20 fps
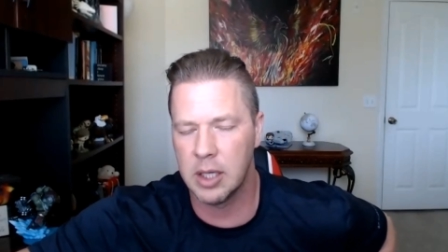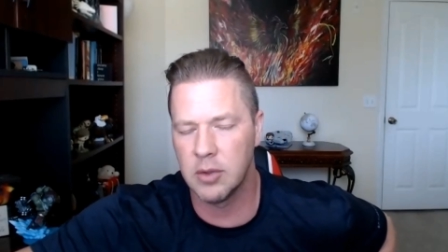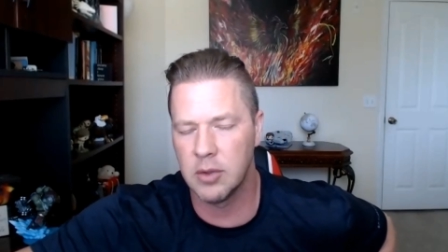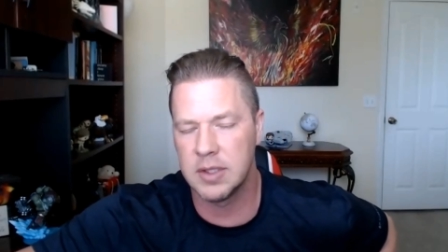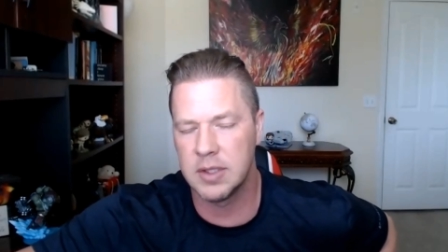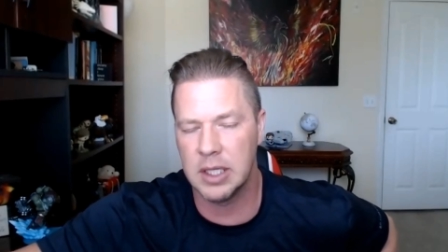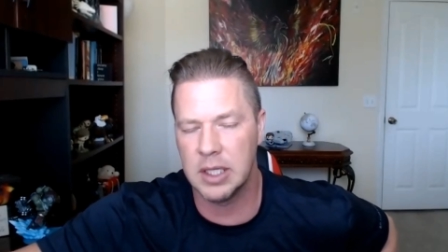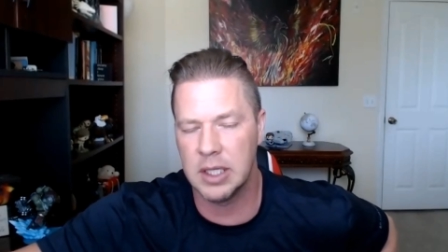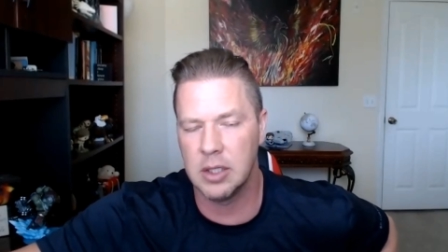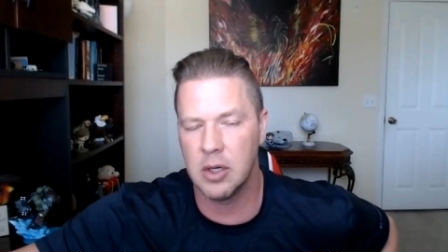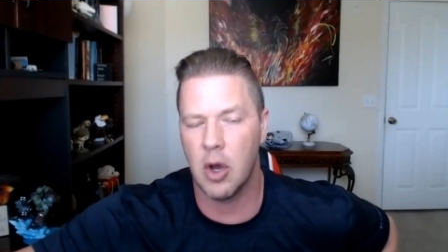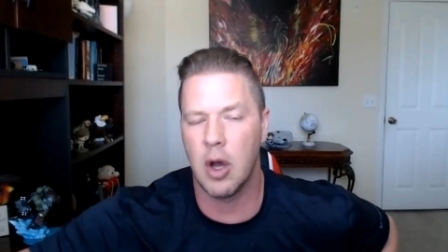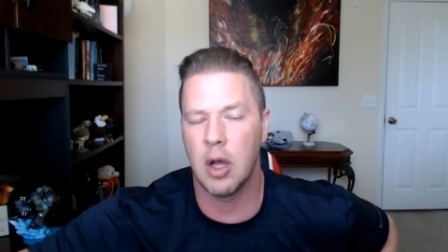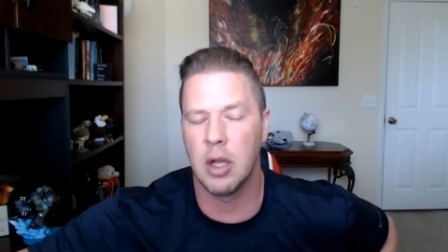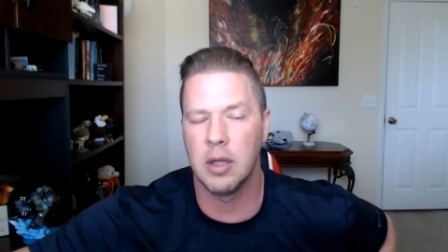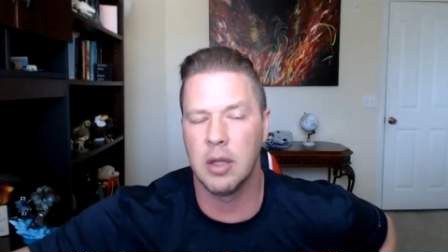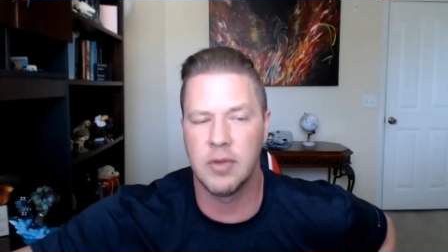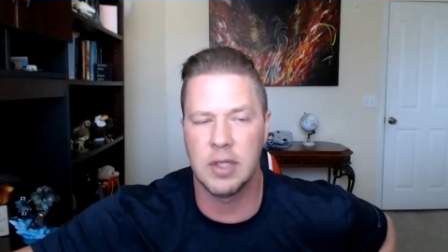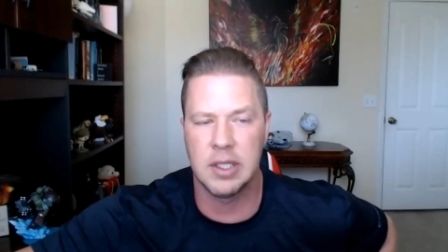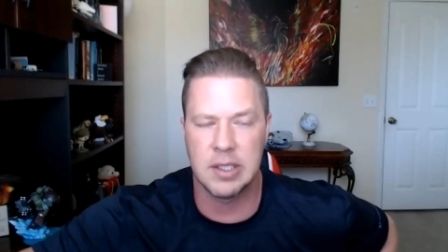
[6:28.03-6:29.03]
and then I was in
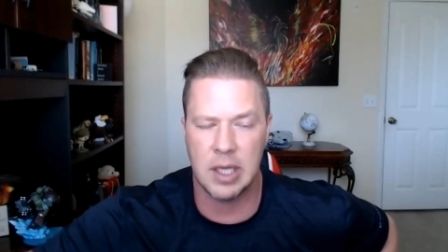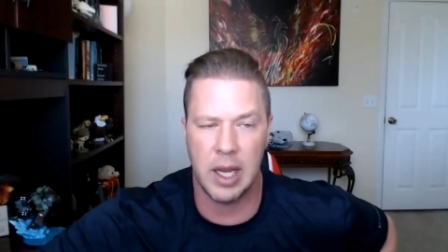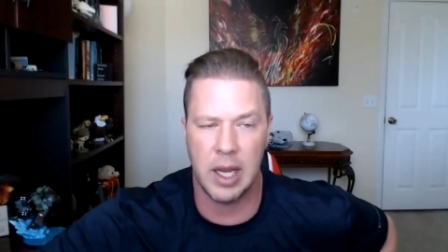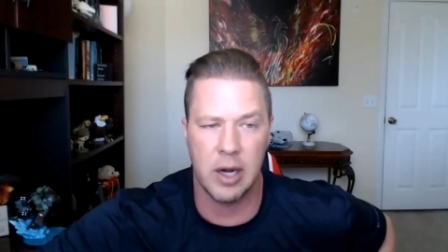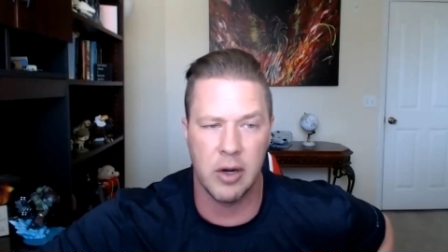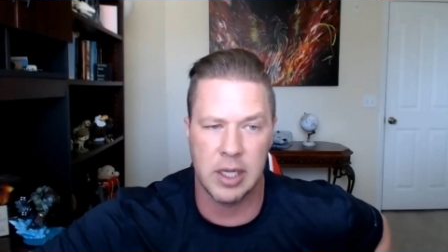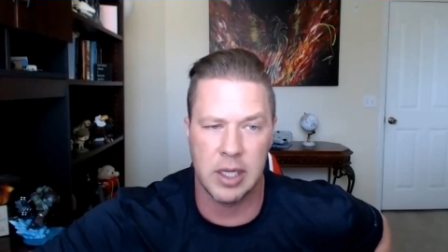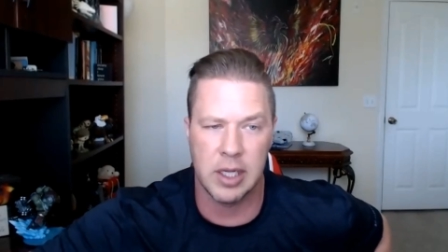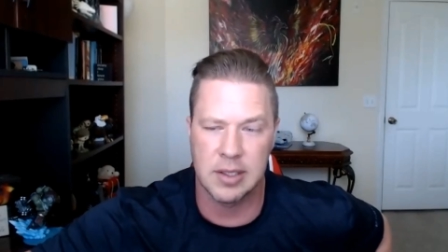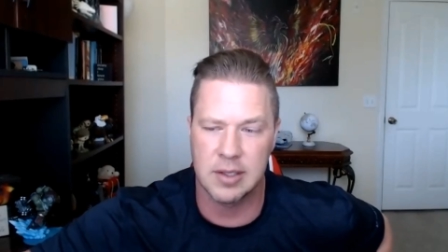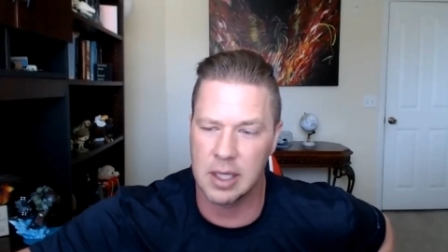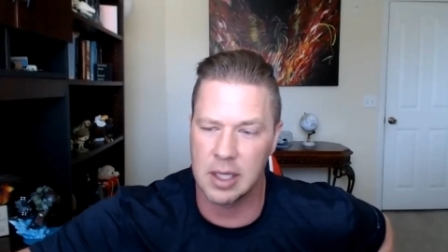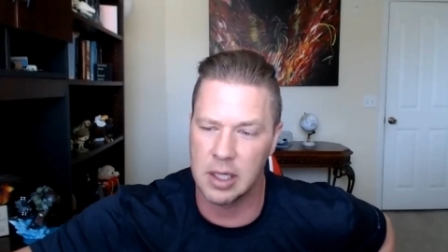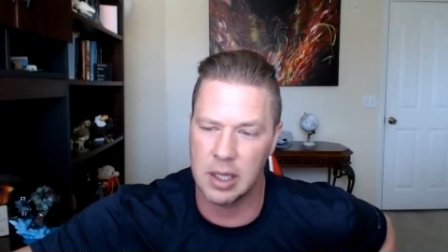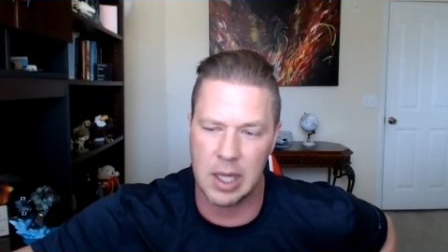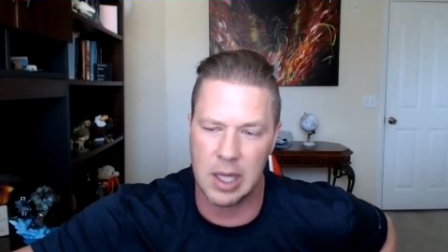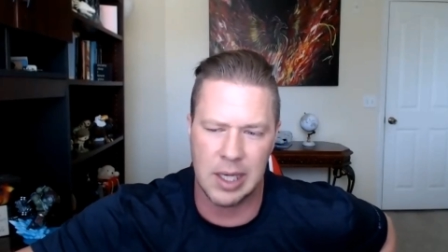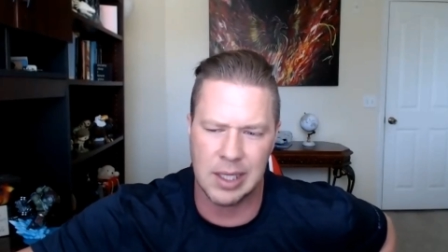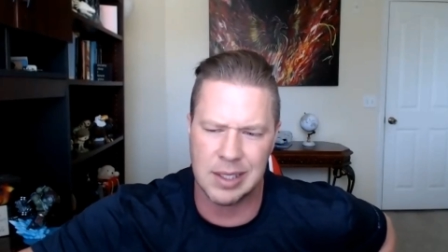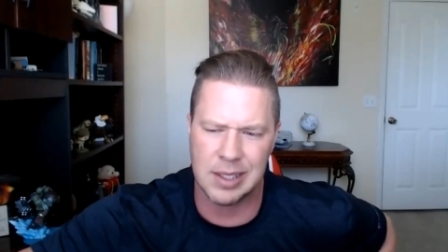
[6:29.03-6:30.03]
all of these
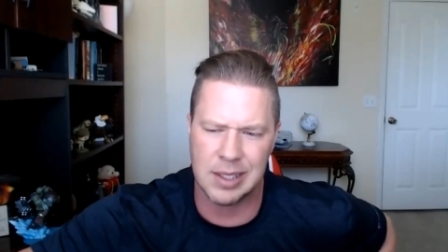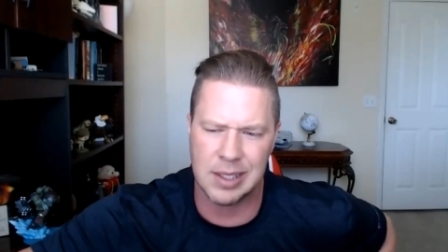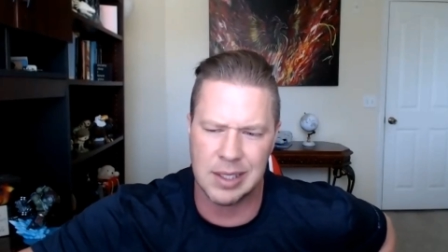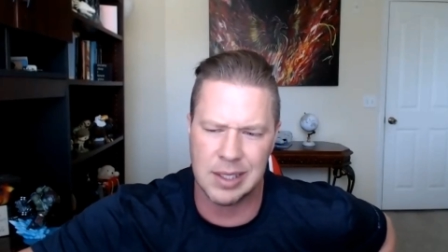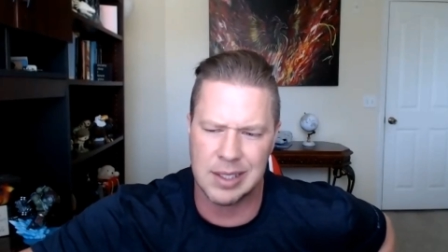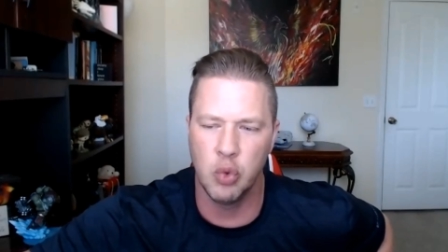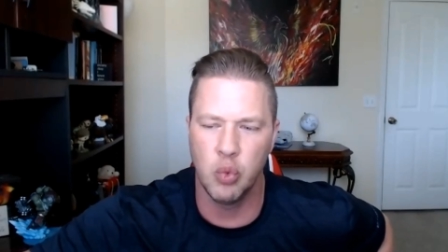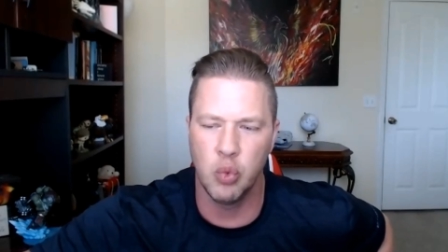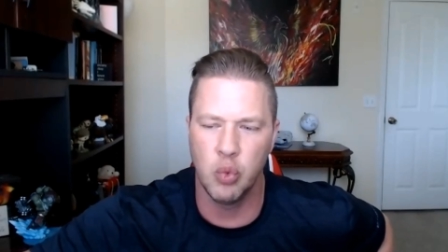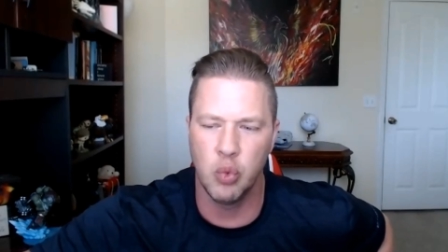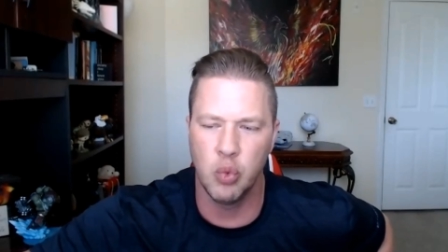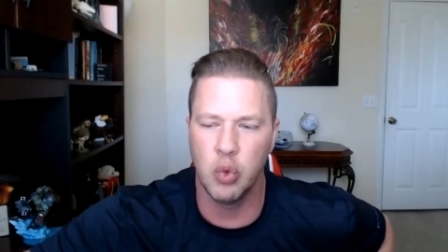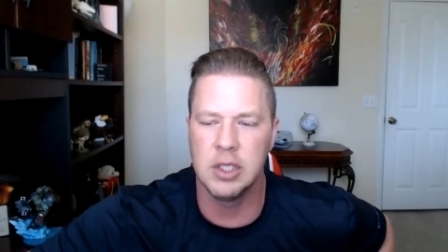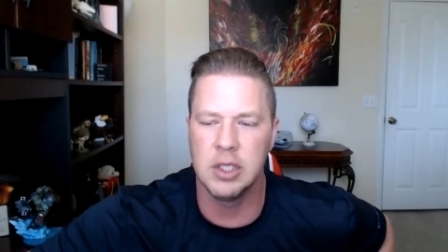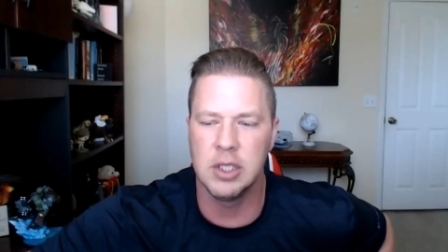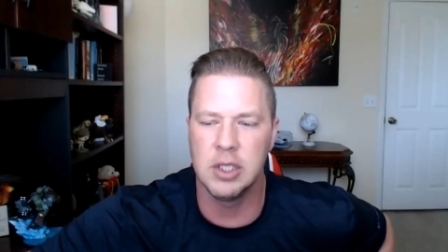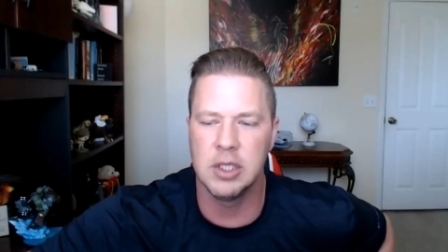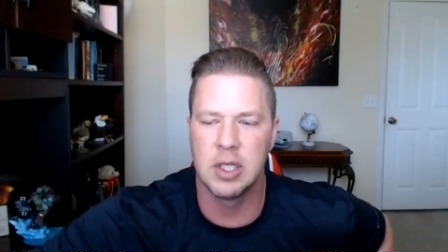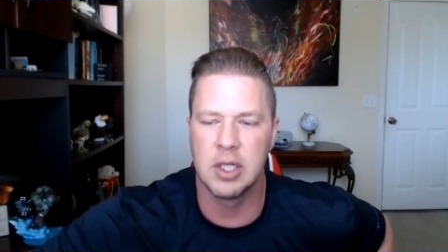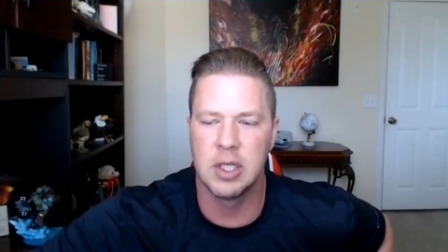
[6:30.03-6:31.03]
areas that a lot of times you
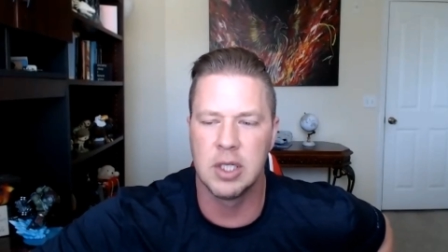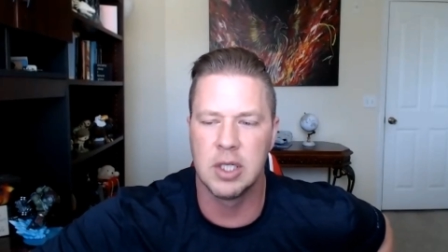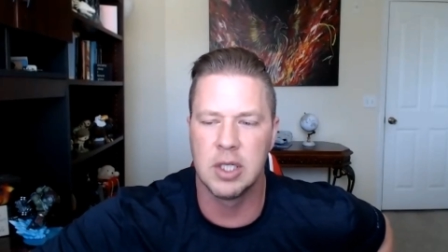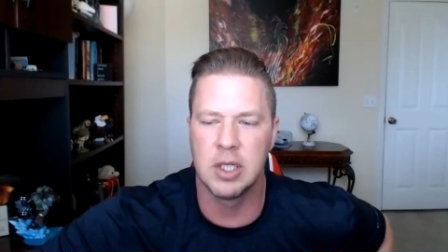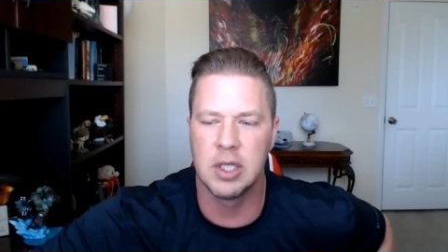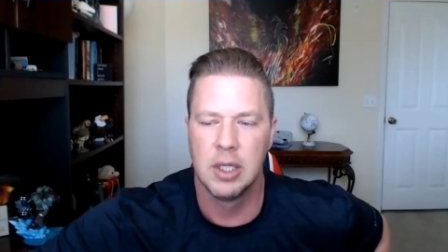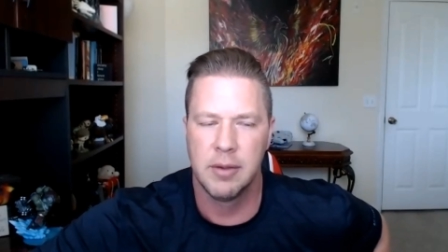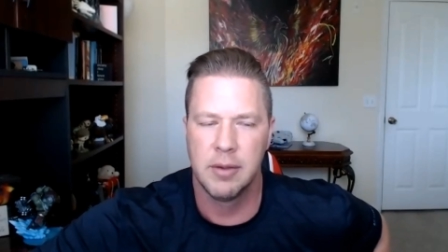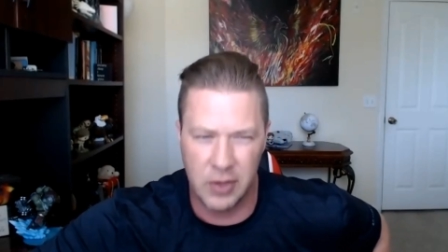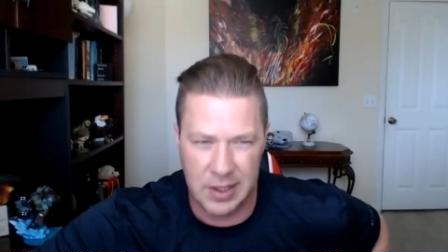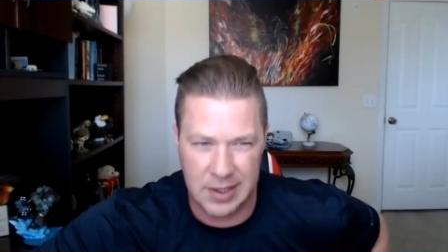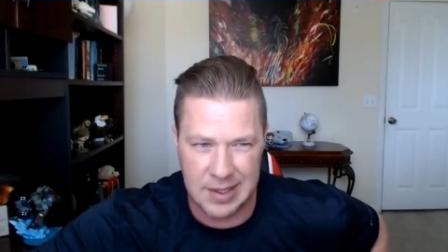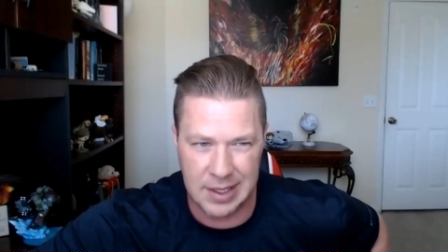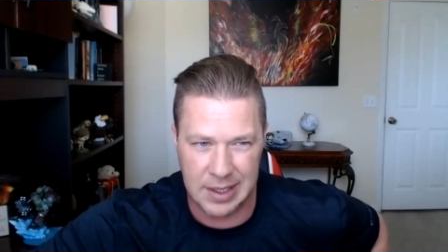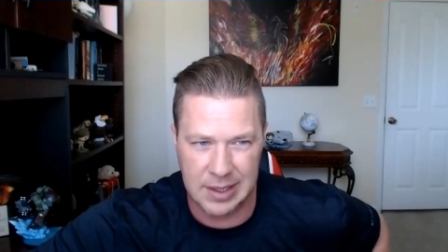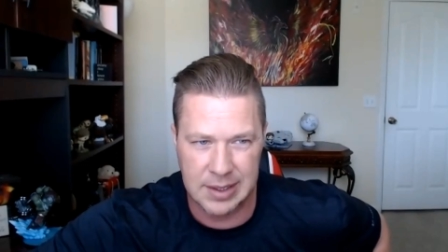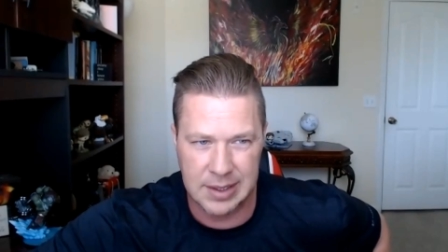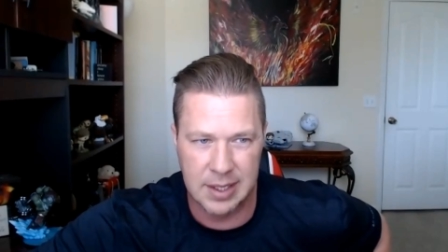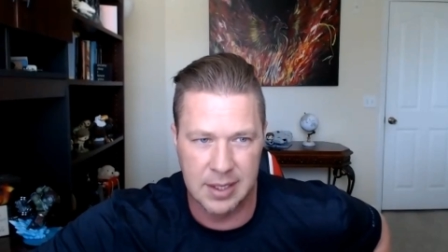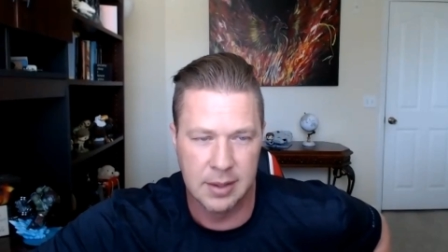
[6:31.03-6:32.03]
wouldn't
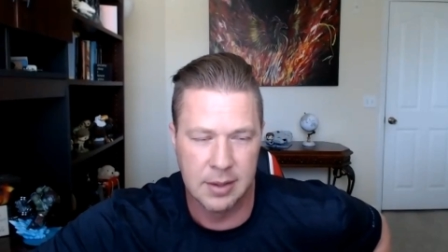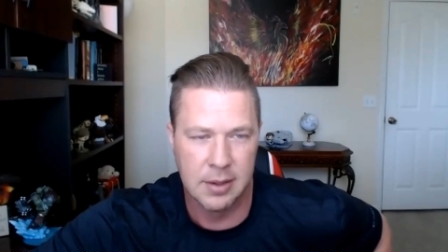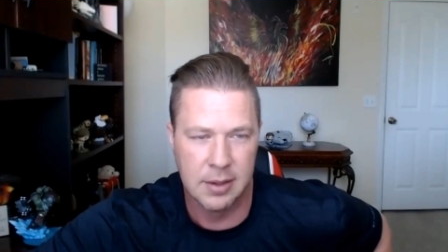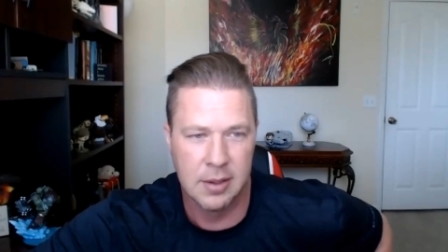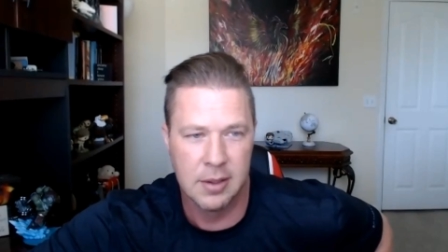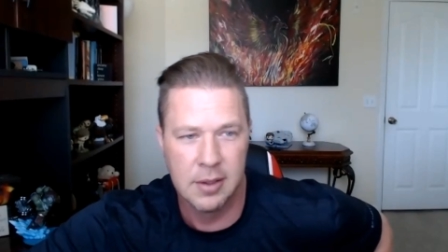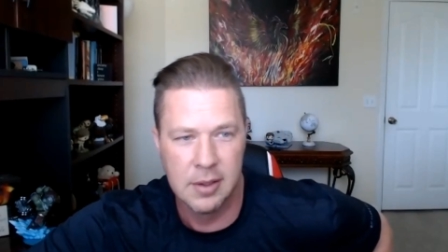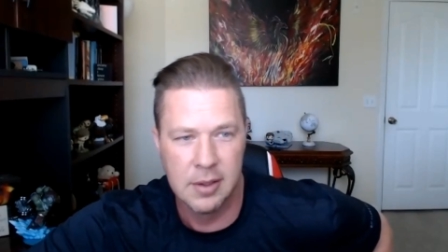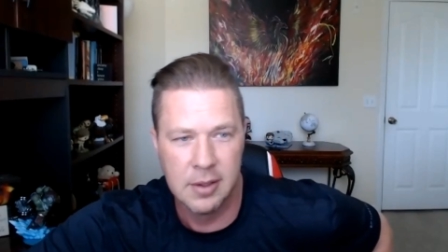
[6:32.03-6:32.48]
visit